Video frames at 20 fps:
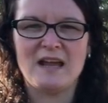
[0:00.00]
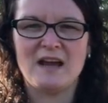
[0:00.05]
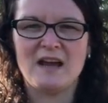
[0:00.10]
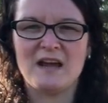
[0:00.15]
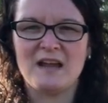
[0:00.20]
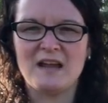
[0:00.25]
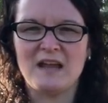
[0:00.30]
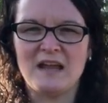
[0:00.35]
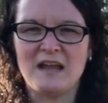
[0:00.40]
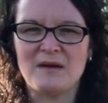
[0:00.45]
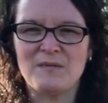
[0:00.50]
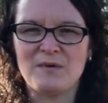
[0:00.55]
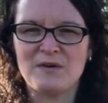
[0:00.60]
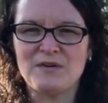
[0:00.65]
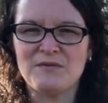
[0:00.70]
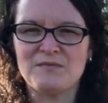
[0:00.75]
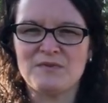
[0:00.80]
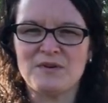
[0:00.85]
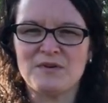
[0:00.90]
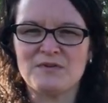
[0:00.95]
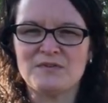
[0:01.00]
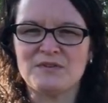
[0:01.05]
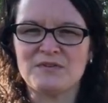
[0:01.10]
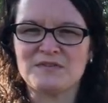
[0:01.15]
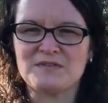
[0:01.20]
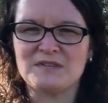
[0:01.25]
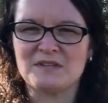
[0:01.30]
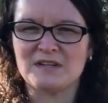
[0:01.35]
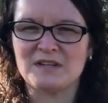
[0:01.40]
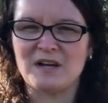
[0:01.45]
I am on a road. You'll
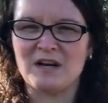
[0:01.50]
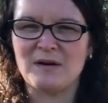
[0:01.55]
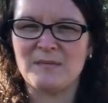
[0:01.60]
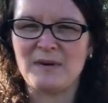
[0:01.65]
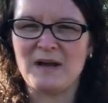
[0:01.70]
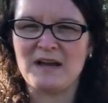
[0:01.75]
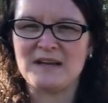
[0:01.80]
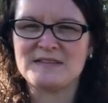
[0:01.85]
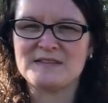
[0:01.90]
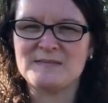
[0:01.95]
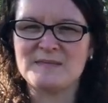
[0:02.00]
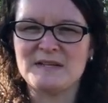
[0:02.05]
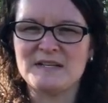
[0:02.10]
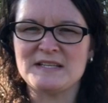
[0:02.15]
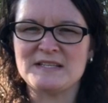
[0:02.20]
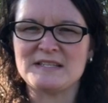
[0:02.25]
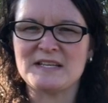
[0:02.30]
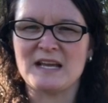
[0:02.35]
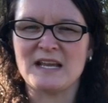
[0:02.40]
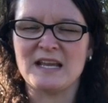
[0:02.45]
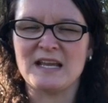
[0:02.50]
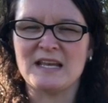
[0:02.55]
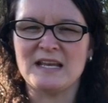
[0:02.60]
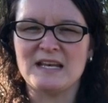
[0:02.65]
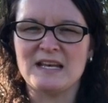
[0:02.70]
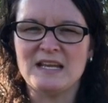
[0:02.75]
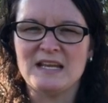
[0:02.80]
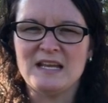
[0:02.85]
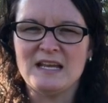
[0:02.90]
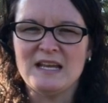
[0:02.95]
see a car pass me in a
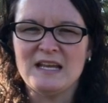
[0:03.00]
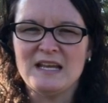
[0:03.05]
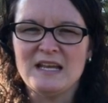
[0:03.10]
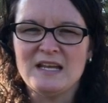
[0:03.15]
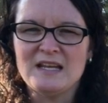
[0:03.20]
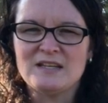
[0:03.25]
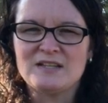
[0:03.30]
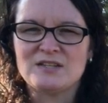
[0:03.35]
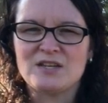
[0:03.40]
second.